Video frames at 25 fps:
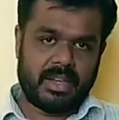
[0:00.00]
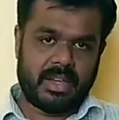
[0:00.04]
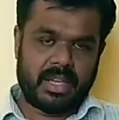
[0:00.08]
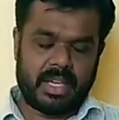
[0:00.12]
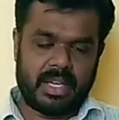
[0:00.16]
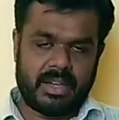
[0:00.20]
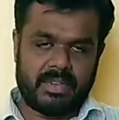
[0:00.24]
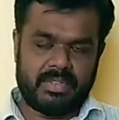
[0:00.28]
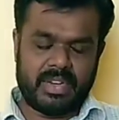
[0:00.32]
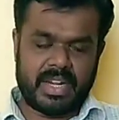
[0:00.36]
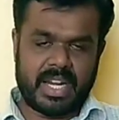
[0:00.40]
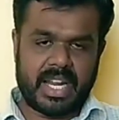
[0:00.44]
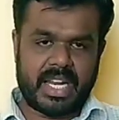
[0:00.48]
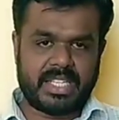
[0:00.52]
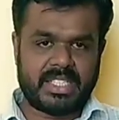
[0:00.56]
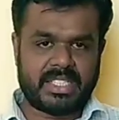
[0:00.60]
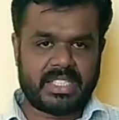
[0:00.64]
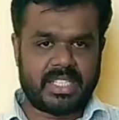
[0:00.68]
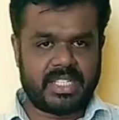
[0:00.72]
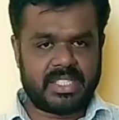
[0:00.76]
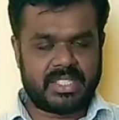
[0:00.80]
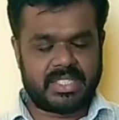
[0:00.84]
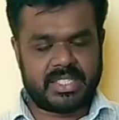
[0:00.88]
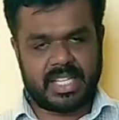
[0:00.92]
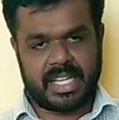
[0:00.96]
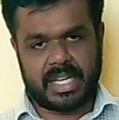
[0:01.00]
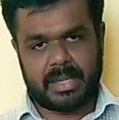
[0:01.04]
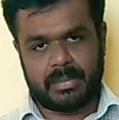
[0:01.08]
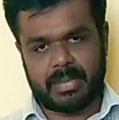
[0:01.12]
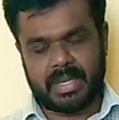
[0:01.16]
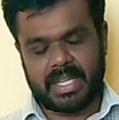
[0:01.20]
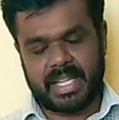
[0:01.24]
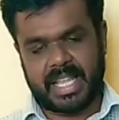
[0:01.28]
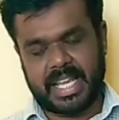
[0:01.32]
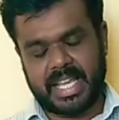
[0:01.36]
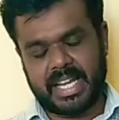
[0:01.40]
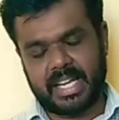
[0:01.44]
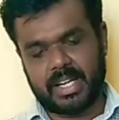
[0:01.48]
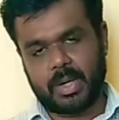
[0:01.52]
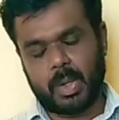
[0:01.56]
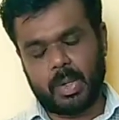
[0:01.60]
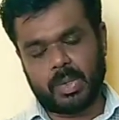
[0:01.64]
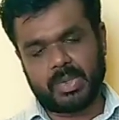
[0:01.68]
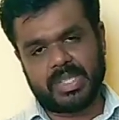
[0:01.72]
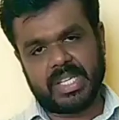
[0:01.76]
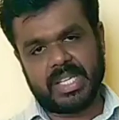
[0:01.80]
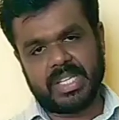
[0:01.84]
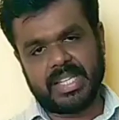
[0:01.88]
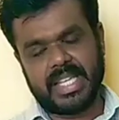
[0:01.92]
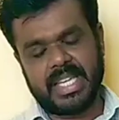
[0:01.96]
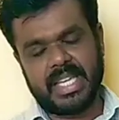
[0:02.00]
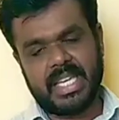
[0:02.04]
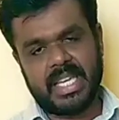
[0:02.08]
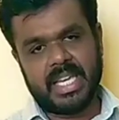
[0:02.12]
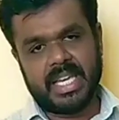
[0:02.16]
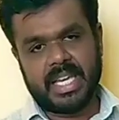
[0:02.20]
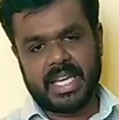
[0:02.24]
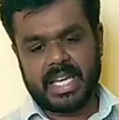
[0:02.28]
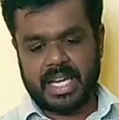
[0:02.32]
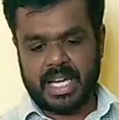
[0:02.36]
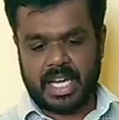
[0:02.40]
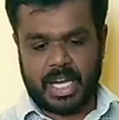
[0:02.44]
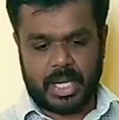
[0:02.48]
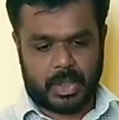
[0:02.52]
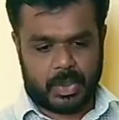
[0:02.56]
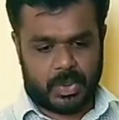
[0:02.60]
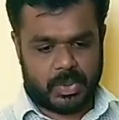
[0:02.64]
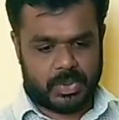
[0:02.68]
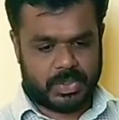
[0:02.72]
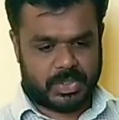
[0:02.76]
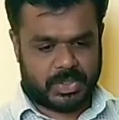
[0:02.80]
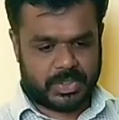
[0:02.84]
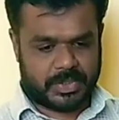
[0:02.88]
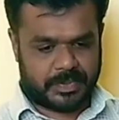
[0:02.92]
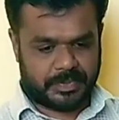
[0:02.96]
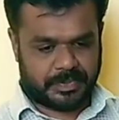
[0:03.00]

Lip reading: financial statement, they can closing the accounts.